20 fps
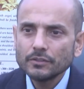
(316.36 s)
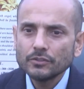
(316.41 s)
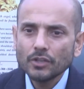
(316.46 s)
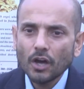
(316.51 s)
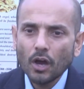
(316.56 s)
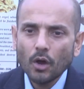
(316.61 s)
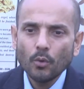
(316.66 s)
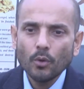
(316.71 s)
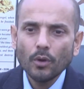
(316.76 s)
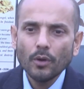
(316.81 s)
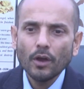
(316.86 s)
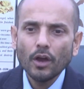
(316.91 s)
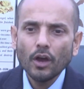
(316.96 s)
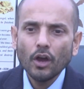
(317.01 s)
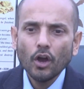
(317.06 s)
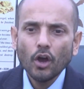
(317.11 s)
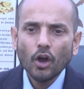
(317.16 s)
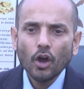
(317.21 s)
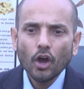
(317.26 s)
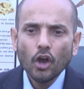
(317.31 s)
No.
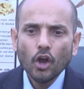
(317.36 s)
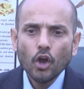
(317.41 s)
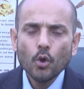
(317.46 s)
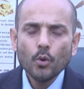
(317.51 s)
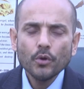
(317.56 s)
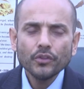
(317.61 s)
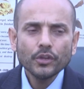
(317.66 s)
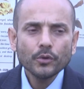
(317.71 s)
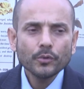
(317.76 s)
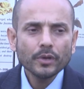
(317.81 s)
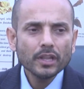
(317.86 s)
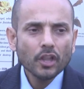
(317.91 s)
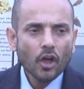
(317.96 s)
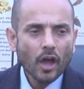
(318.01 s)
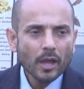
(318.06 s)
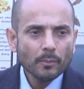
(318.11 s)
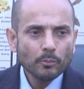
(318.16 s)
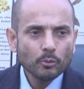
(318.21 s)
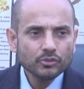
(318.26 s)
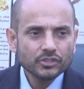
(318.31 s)
Who are the
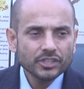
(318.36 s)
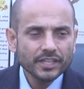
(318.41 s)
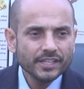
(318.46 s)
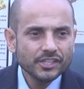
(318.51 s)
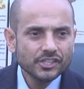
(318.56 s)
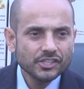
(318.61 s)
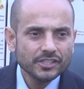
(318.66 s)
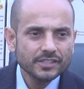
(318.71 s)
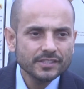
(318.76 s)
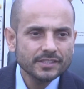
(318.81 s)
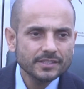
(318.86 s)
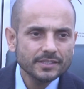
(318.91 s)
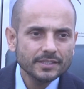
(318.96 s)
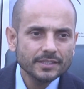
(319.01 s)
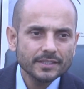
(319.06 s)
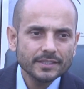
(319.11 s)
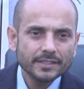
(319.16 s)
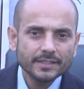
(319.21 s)
reliable teachers?